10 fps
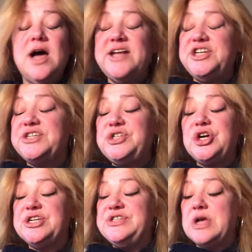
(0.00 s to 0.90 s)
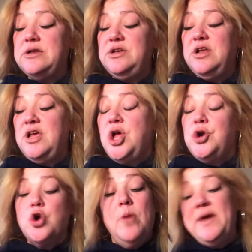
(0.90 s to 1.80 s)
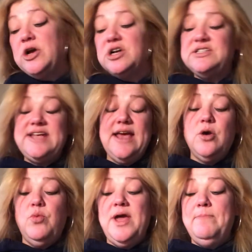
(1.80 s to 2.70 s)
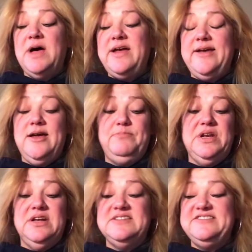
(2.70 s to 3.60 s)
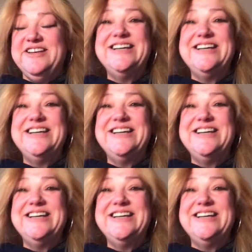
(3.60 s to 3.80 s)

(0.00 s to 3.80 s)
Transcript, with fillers: I just heard some, nobody going to take away my happiness.